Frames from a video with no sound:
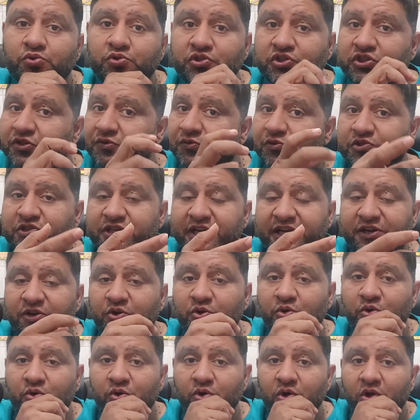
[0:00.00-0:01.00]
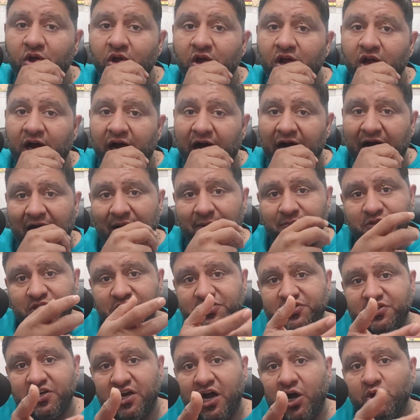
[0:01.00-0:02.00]
She was saying no. I'm
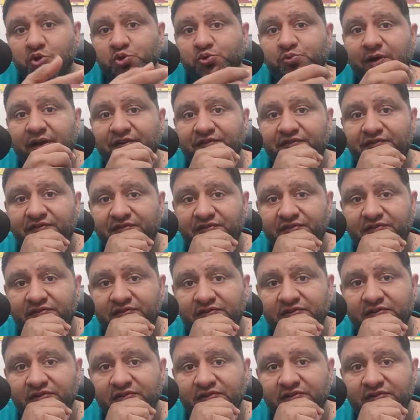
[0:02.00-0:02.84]
just a housewife.